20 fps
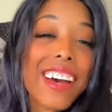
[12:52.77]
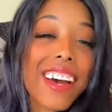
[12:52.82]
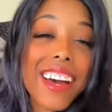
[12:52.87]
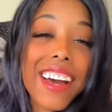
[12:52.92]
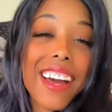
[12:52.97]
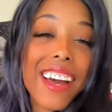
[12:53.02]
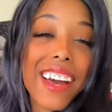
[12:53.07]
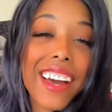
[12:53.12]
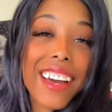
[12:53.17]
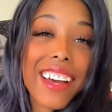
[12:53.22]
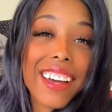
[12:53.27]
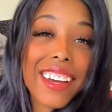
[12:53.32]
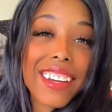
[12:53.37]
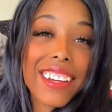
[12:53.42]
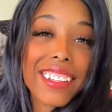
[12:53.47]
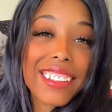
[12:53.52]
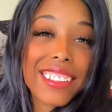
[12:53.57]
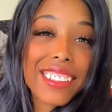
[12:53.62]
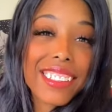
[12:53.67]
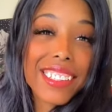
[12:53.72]

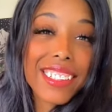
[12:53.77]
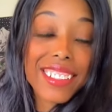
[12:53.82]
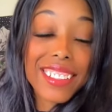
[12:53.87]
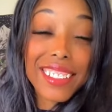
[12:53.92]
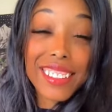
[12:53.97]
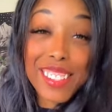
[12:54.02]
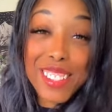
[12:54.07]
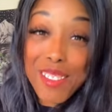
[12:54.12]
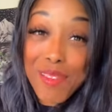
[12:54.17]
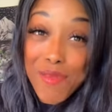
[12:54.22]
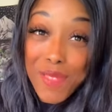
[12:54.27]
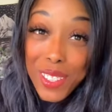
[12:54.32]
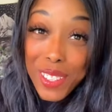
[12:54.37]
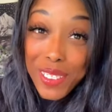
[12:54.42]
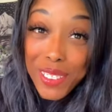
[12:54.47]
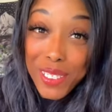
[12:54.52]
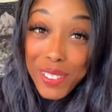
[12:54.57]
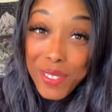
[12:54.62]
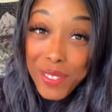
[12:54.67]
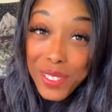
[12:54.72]
It's
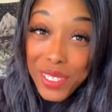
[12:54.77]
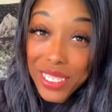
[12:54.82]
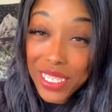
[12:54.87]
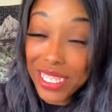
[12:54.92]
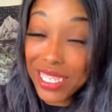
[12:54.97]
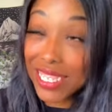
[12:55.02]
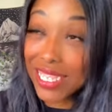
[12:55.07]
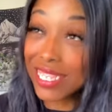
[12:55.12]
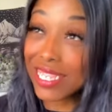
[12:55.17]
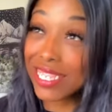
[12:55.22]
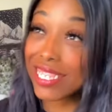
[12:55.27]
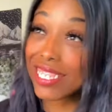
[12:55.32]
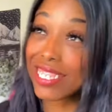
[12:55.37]
beautiful.